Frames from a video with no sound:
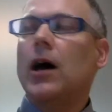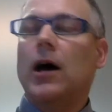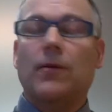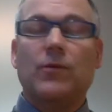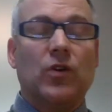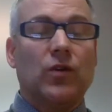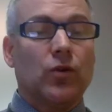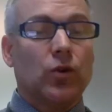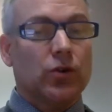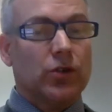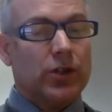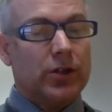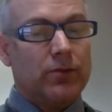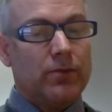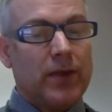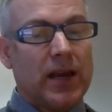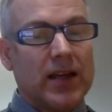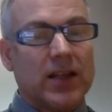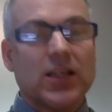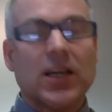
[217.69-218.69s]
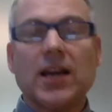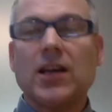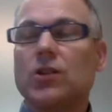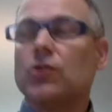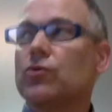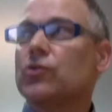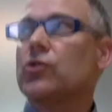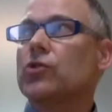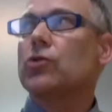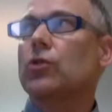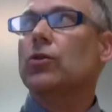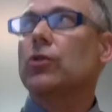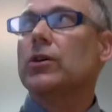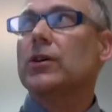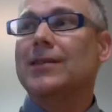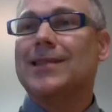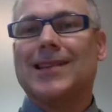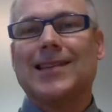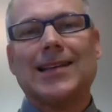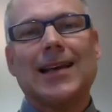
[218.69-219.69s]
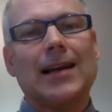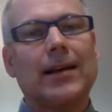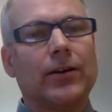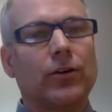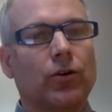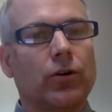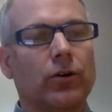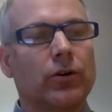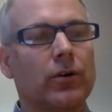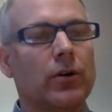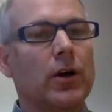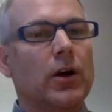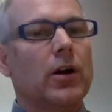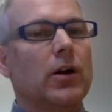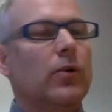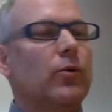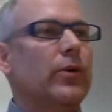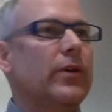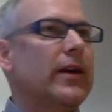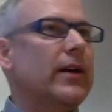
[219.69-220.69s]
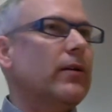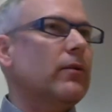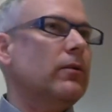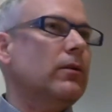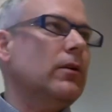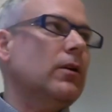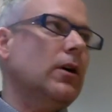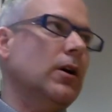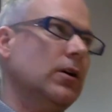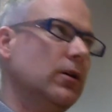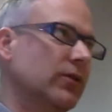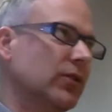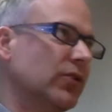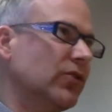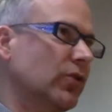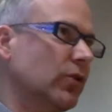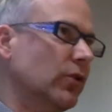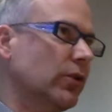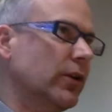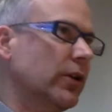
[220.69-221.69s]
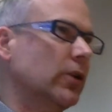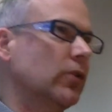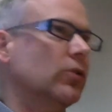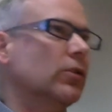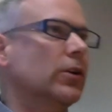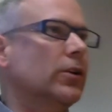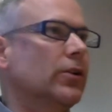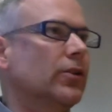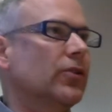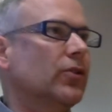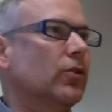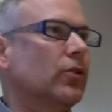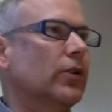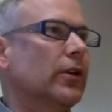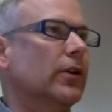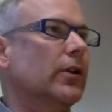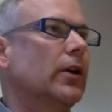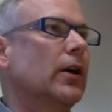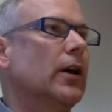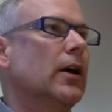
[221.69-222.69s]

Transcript: You've got to maintain your stock and sell it on without overstocking or understocking.